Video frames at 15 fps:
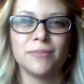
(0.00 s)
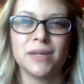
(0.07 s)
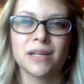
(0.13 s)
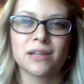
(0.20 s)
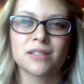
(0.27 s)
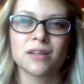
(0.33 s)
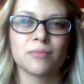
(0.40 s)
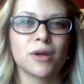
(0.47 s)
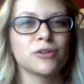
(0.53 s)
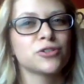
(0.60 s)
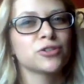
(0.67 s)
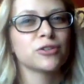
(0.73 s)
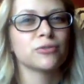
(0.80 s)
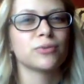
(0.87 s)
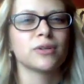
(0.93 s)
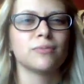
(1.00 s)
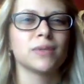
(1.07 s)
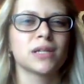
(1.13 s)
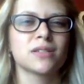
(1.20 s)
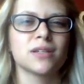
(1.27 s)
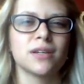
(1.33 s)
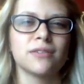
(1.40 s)
mix. I'm not sure what a
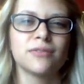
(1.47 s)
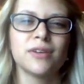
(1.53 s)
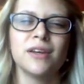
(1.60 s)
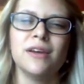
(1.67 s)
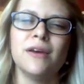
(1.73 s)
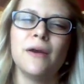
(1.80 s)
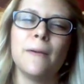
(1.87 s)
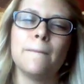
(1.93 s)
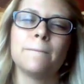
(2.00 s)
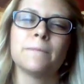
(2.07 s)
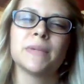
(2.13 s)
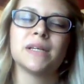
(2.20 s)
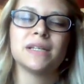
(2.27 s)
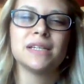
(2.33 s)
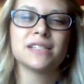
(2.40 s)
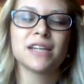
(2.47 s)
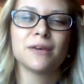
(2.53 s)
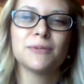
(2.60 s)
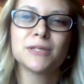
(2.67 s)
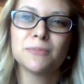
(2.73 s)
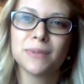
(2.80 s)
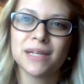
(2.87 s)
mix of, but his name
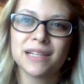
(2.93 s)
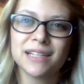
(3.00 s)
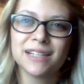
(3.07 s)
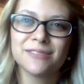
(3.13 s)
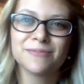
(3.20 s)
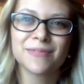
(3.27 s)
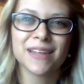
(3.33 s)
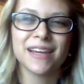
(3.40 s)
is Bentley,